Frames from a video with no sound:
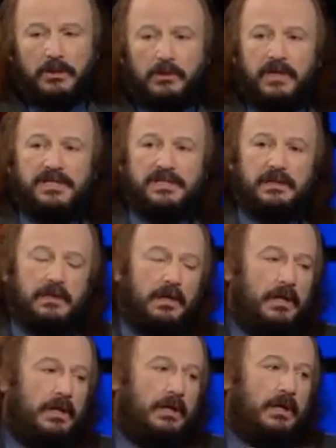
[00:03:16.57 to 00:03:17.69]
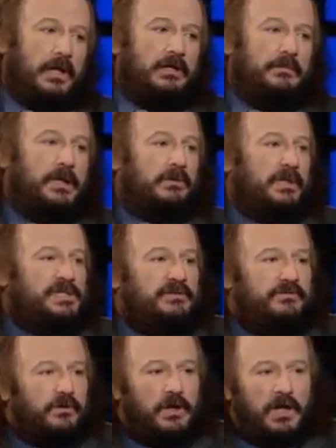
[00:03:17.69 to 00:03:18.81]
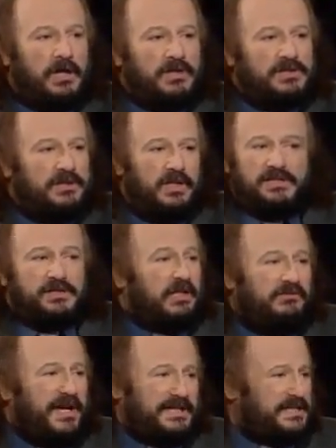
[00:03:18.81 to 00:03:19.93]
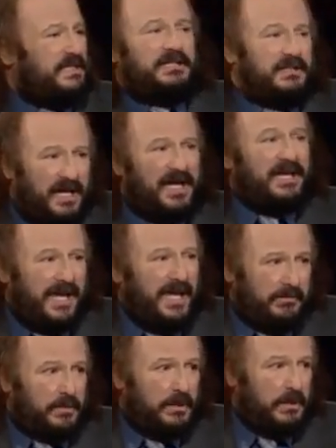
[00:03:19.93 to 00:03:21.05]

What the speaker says: It would be crazy. It would be crazy for Oz. He's not vaccinated. I am.